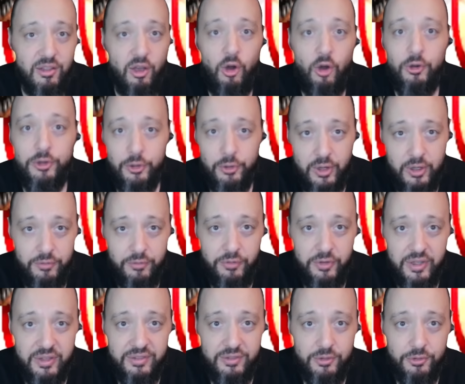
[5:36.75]
All your
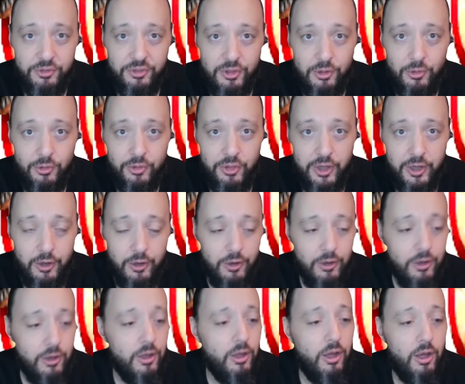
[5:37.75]
infinites are still there.